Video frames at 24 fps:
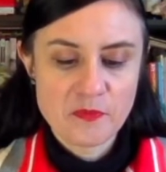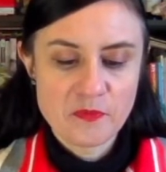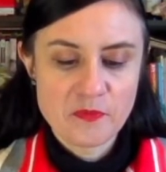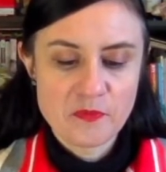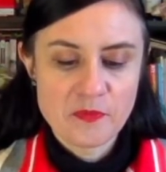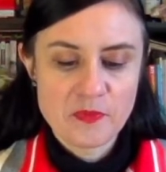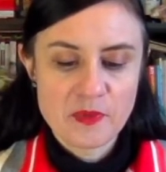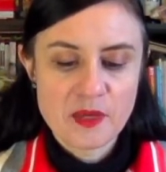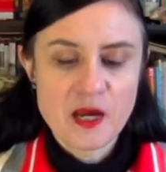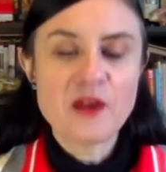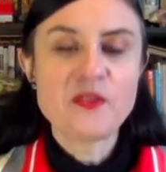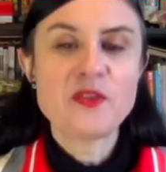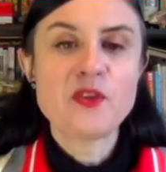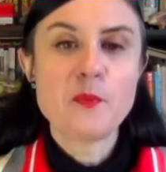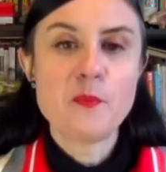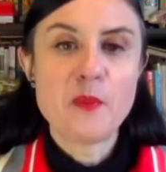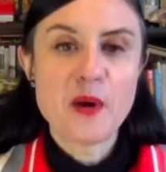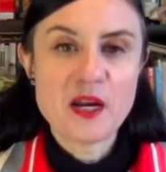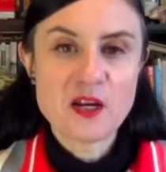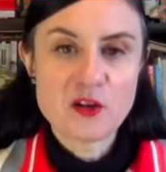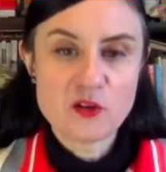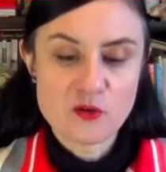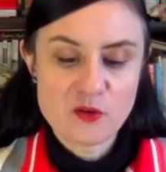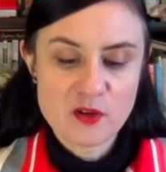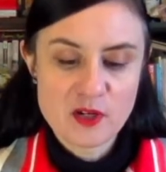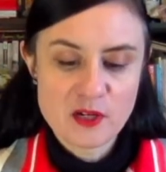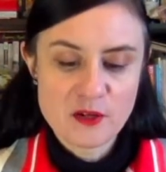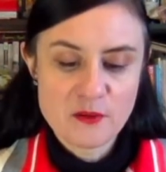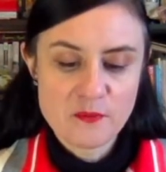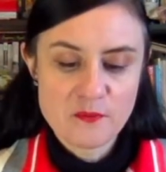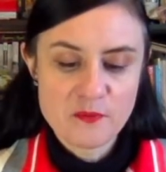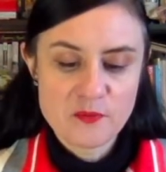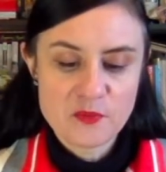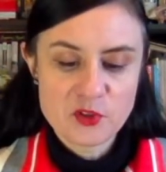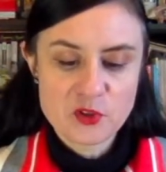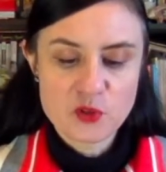At the bakery,
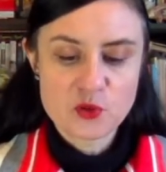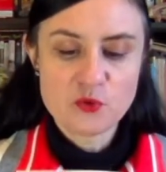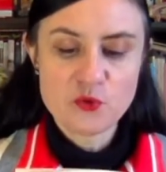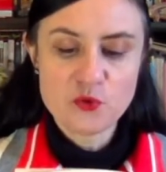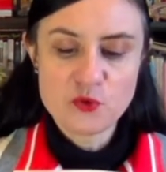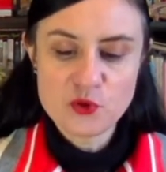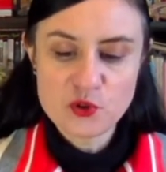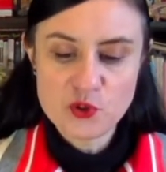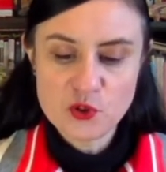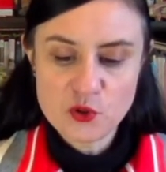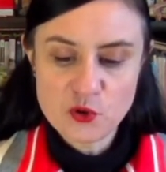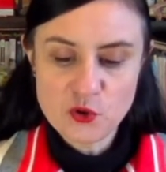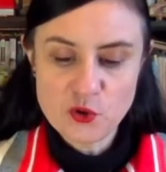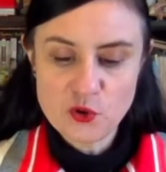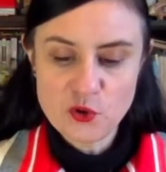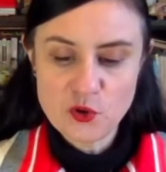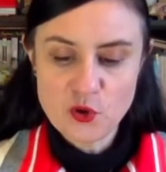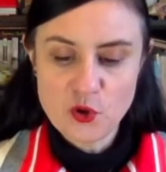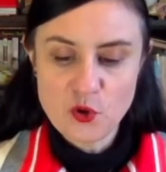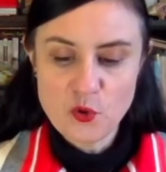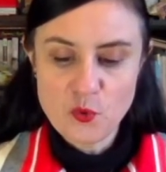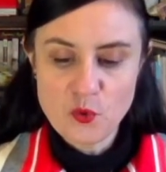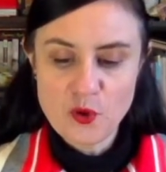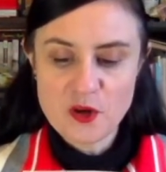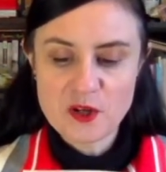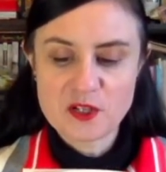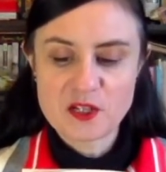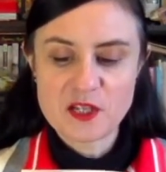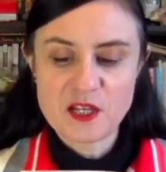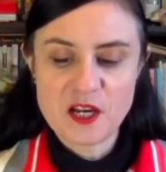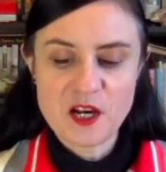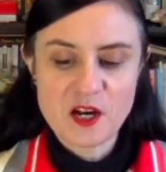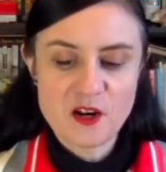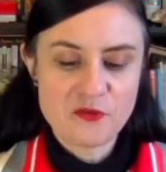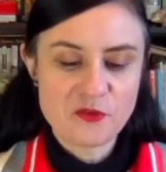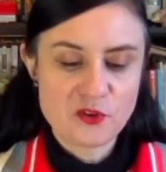the school student who works the
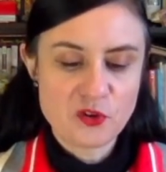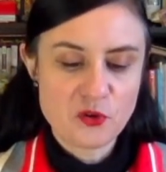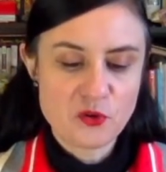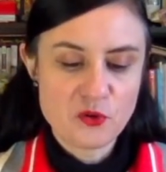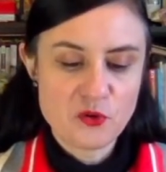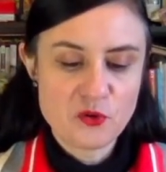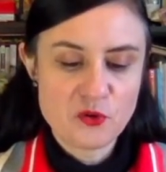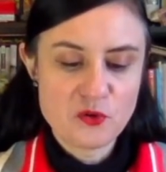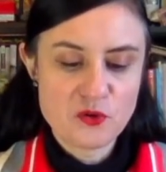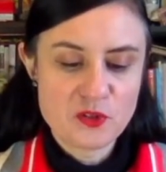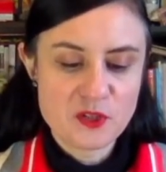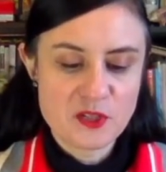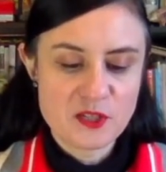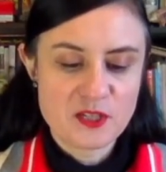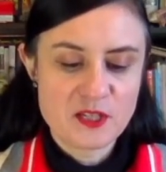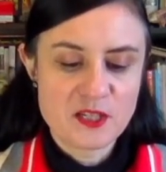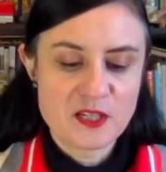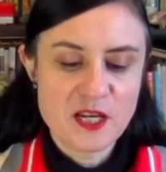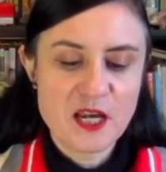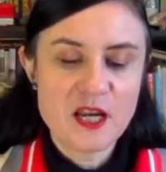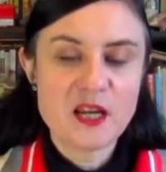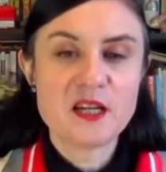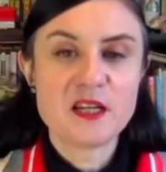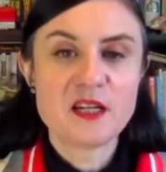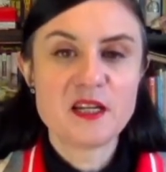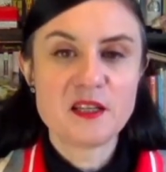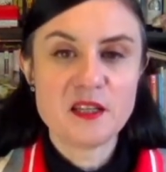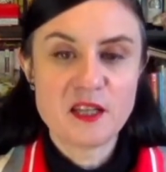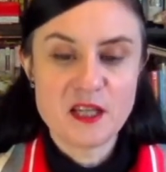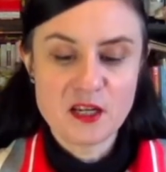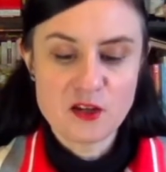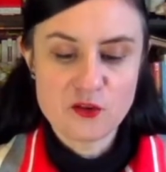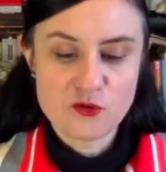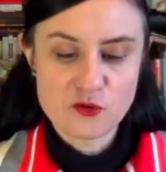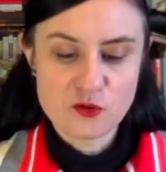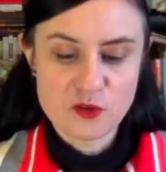afternoons is standing in the
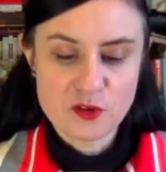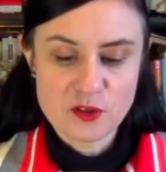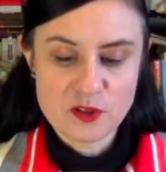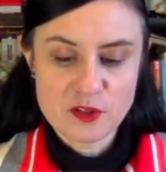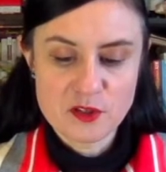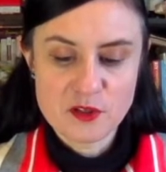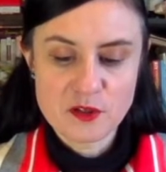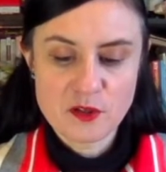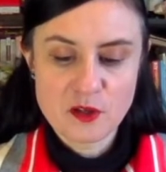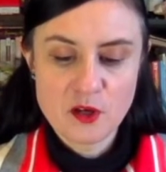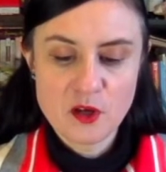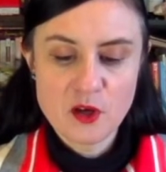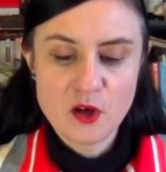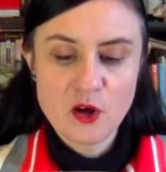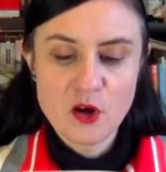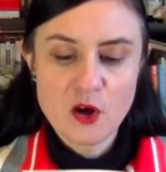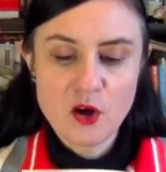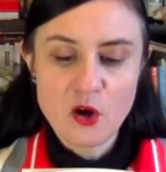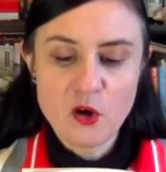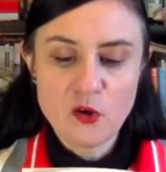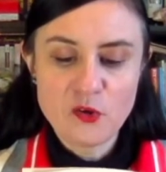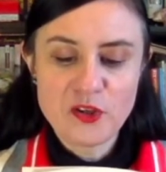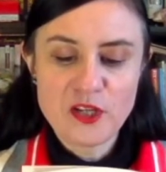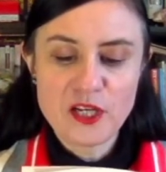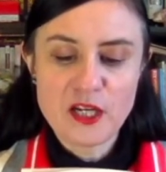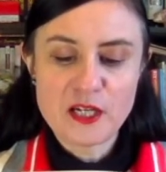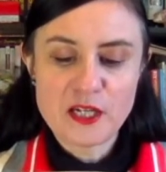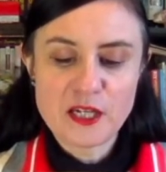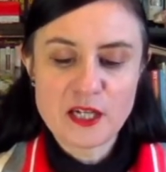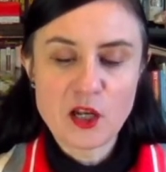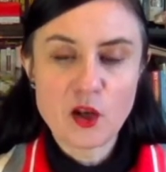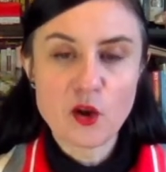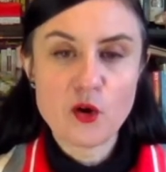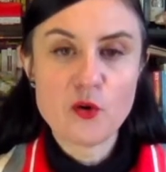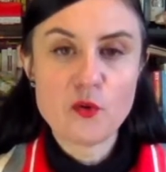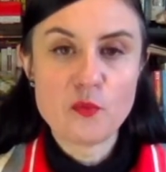entrance, holding a
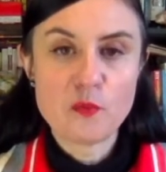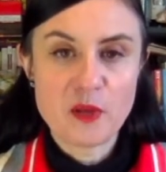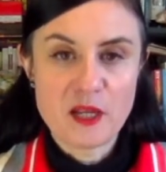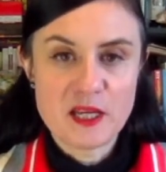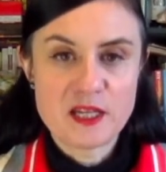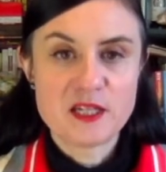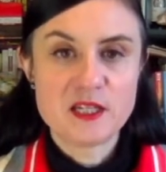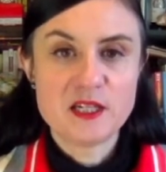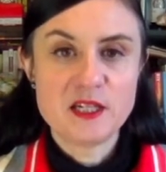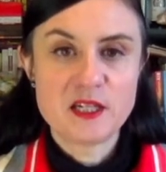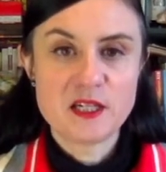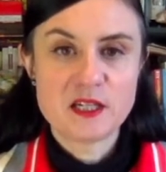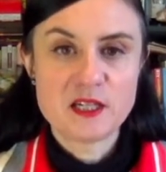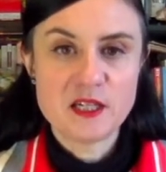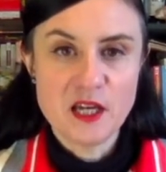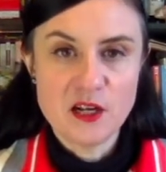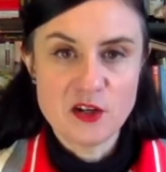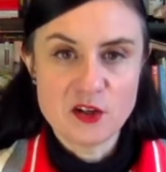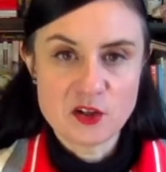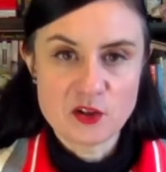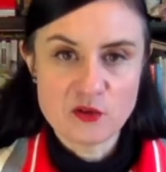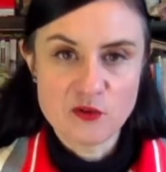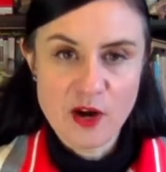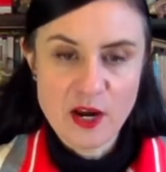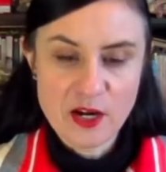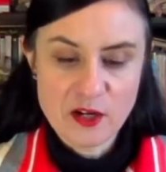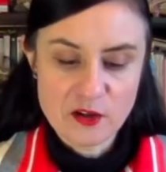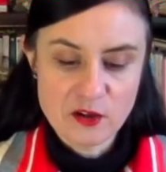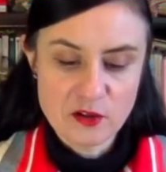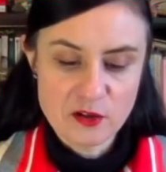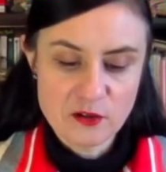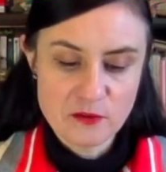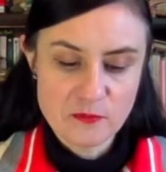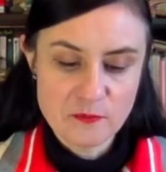yellow plastic tennis racket.